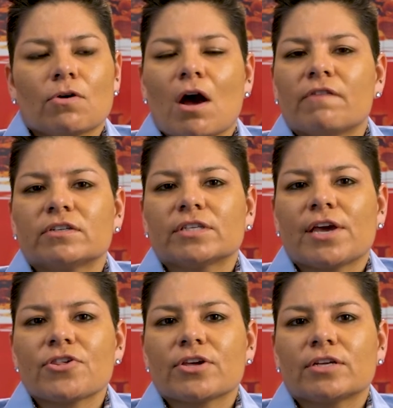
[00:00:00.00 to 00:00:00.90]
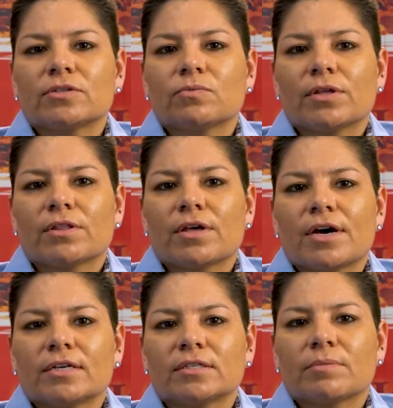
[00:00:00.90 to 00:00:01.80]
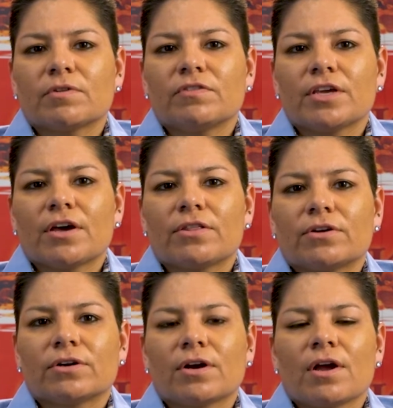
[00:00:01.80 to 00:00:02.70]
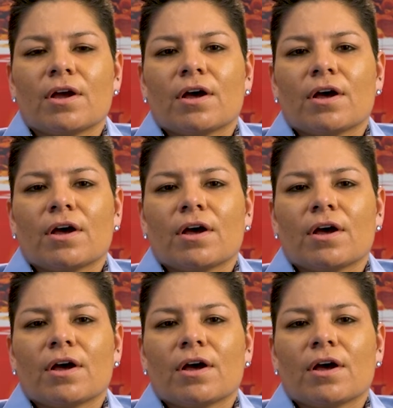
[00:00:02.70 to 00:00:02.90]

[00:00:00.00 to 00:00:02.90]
conversations with some of the other,